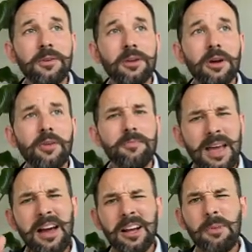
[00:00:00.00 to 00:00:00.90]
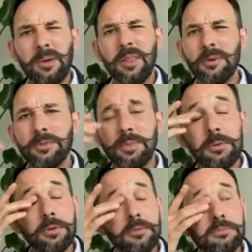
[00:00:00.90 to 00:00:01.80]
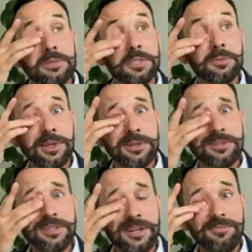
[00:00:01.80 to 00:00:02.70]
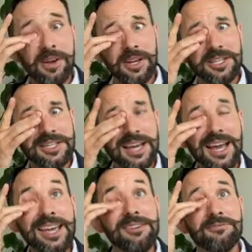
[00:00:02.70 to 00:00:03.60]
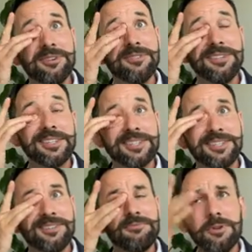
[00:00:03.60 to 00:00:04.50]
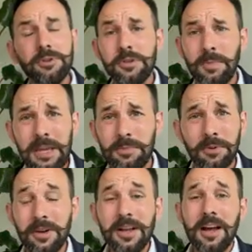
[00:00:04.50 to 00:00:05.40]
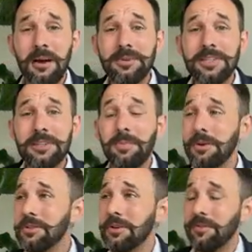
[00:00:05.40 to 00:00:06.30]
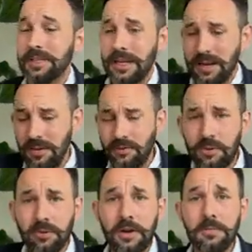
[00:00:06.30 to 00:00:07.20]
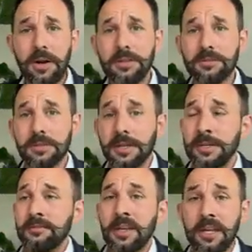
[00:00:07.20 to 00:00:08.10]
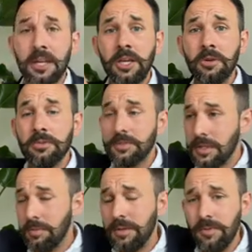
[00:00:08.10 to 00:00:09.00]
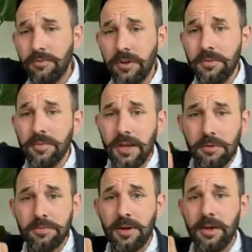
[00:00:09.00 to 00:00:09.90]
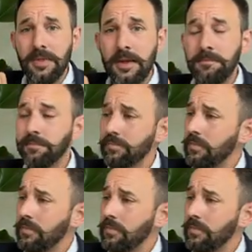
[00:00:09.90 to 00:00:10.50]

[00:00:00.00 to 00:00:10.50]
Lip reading: I've met a couple of those people this week. I just hate rudeness, rude people. I was in the post office. I had like 4 or 5 parcels in a queue. Somebody in front of me, I was behind them.